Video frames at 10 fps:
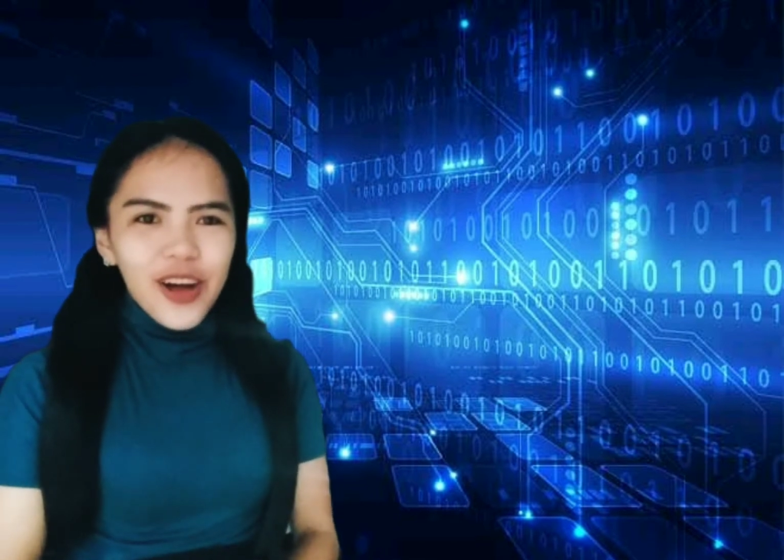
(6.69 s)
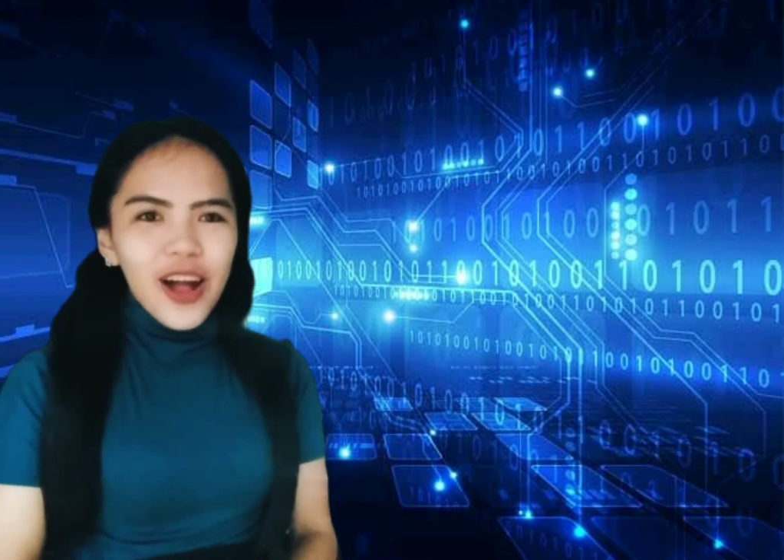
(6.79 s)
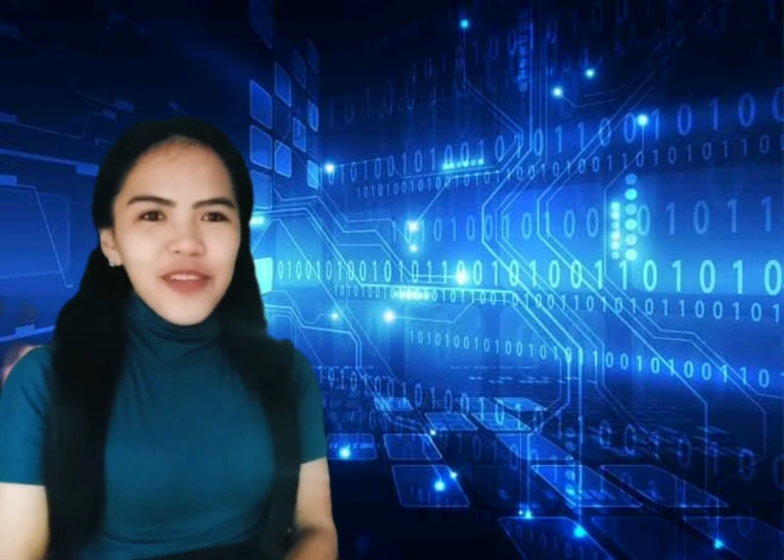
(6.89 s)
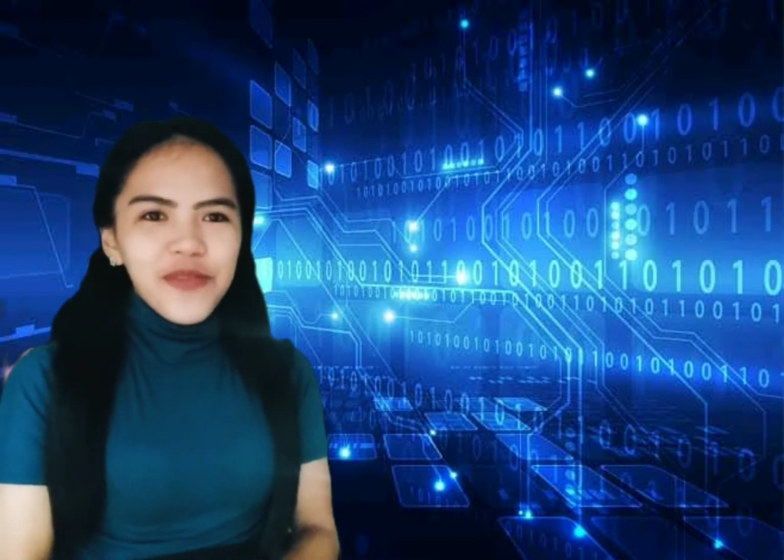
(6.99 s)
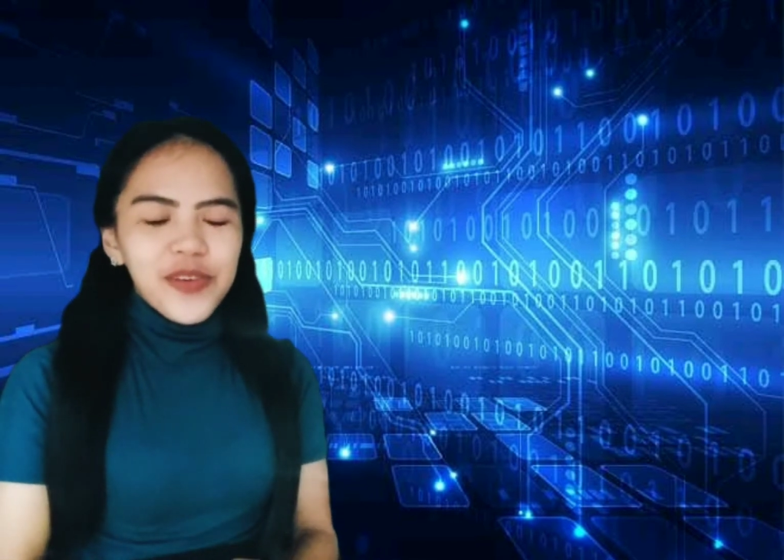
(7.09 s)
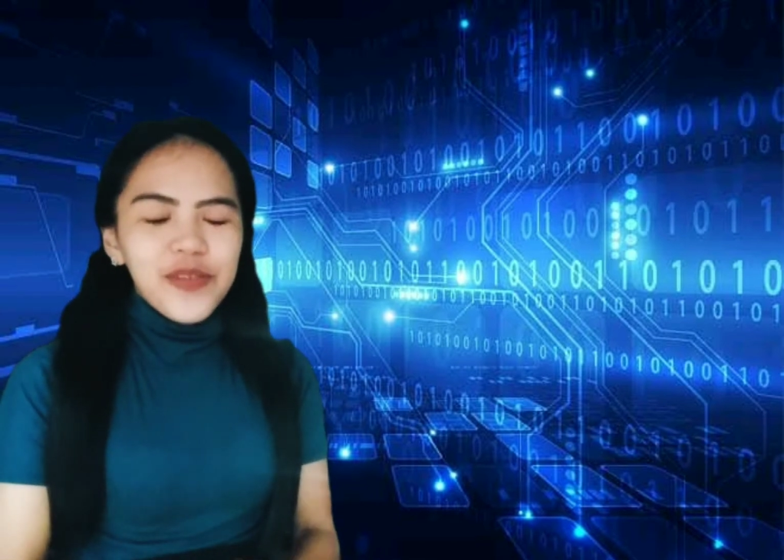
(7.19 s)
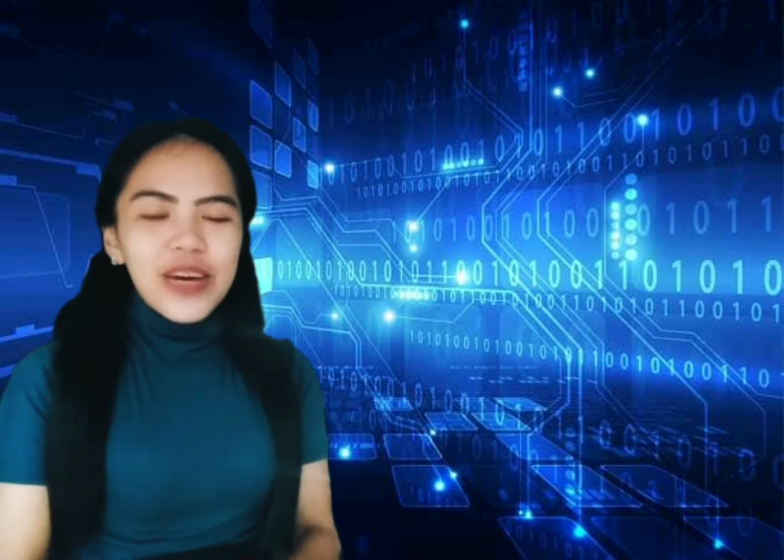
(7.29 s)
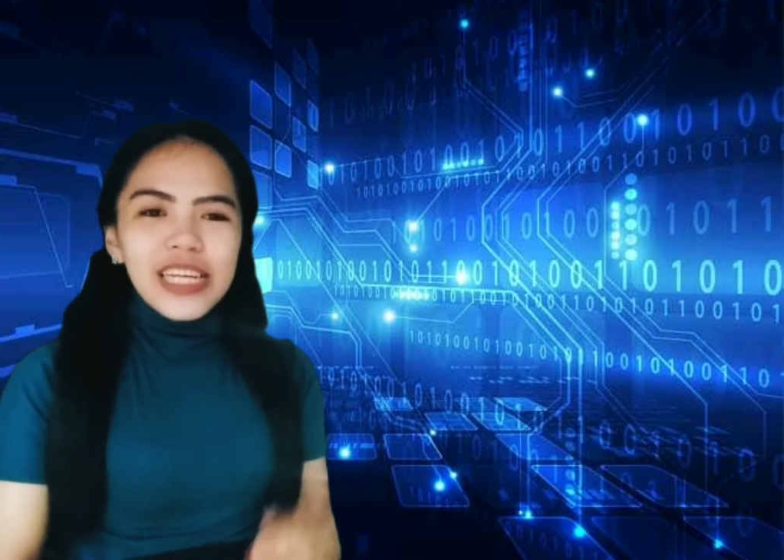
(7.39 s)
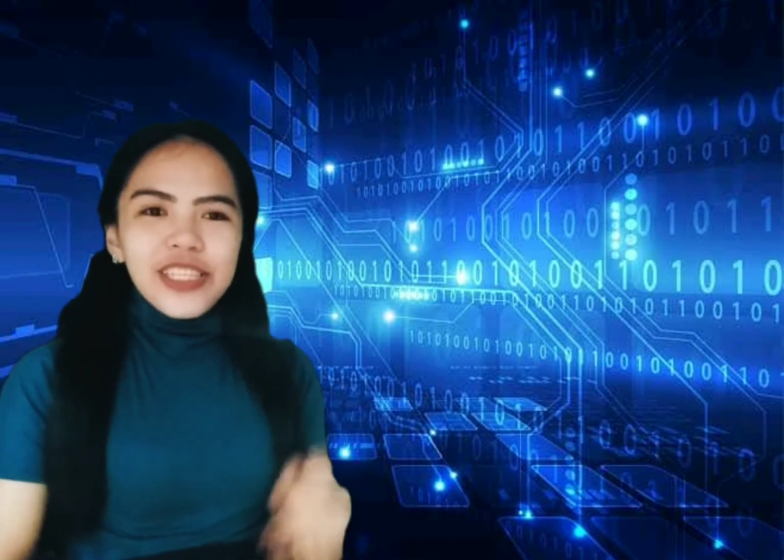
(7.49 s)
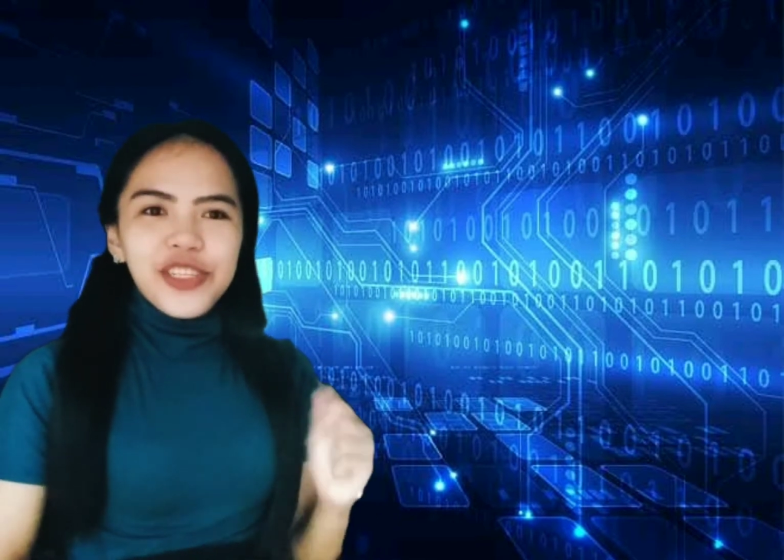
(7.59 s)
all of you
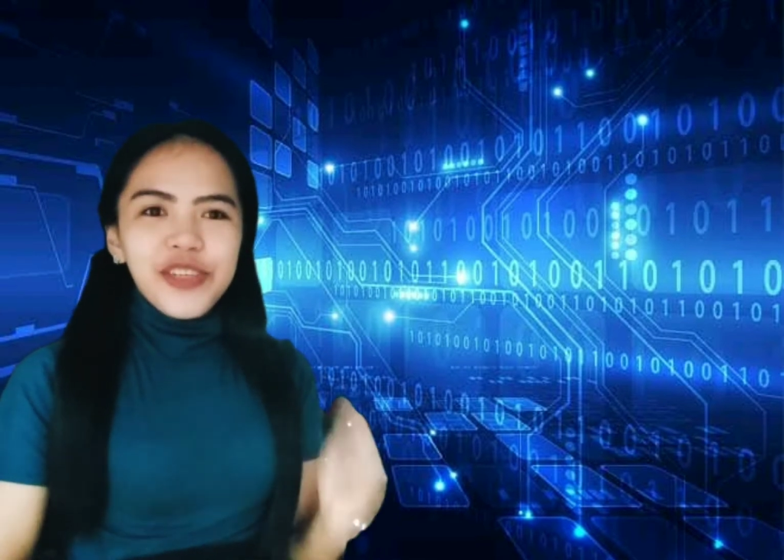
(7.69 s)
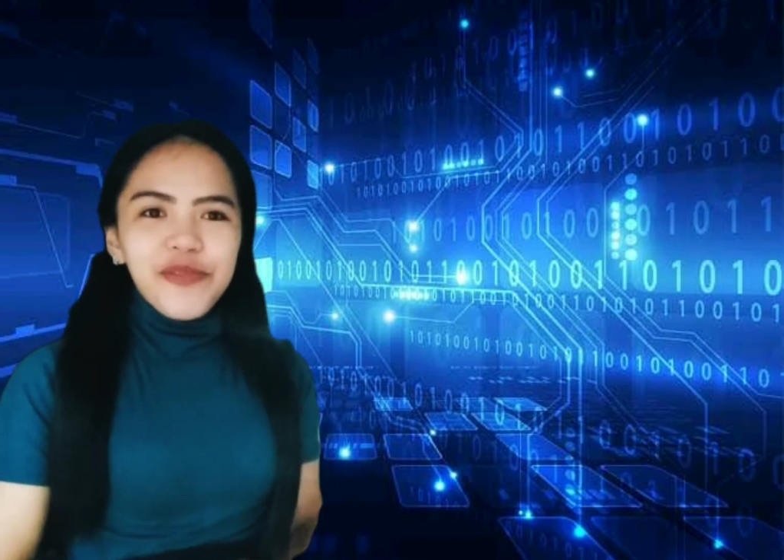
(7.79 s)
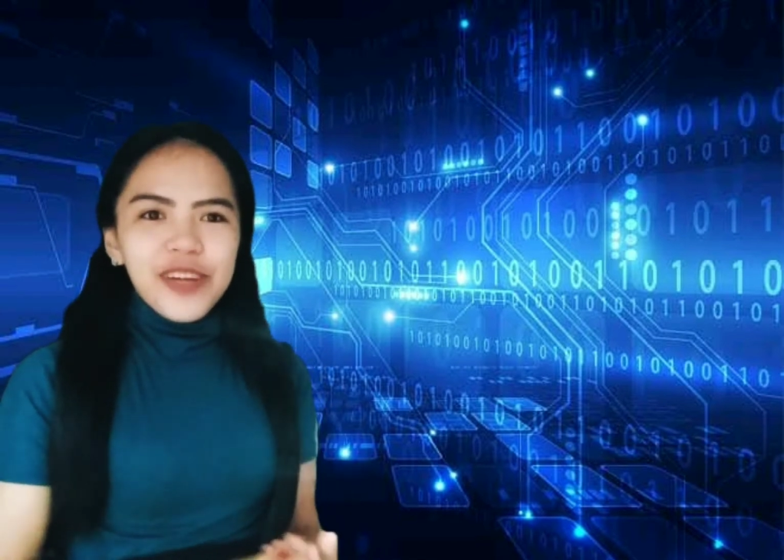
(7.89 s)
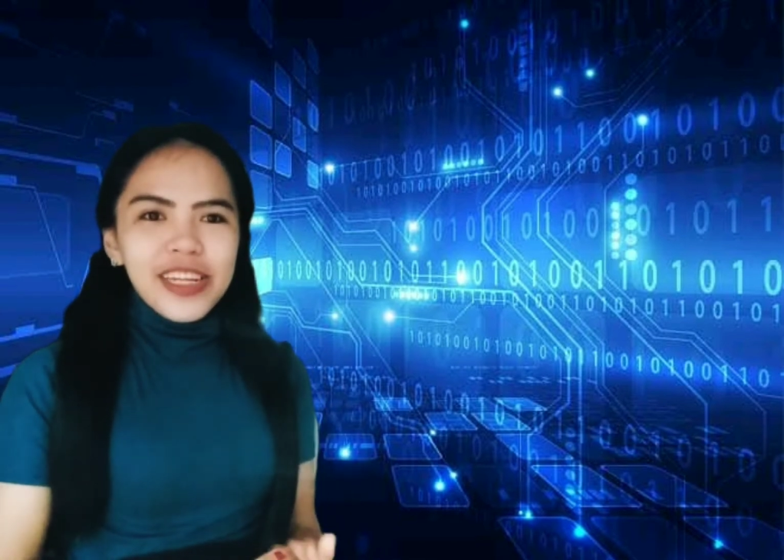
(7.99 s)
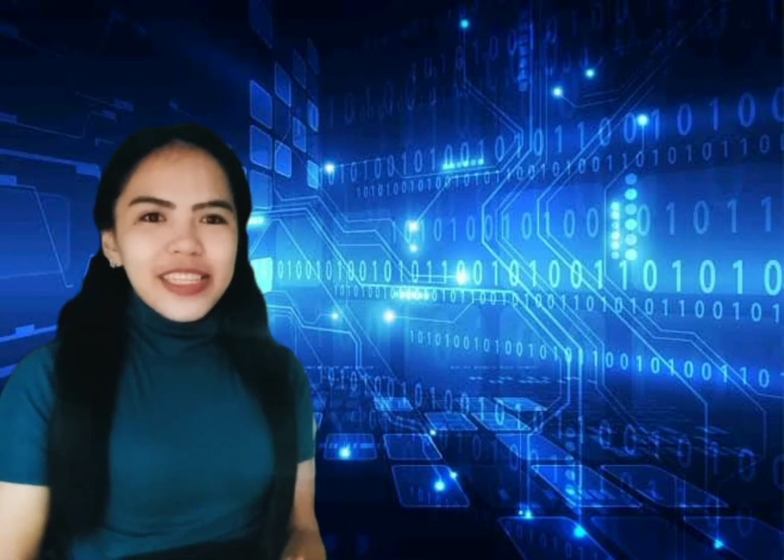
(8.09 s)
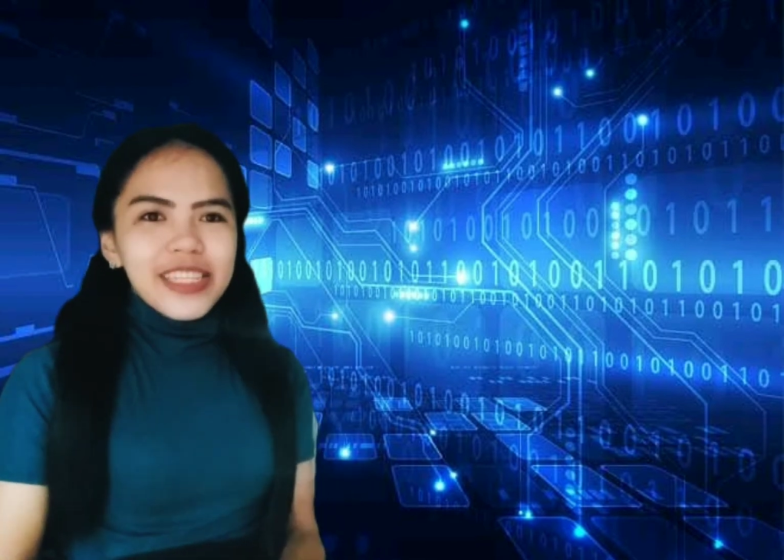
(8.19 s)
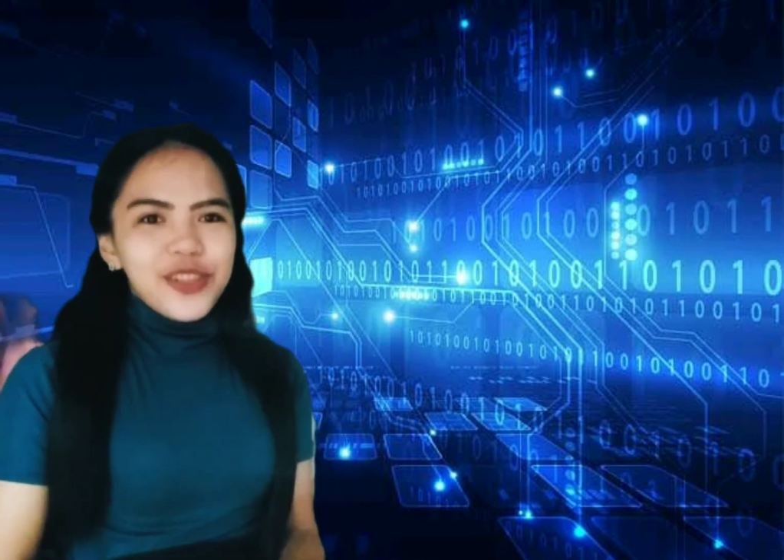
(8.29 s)
the different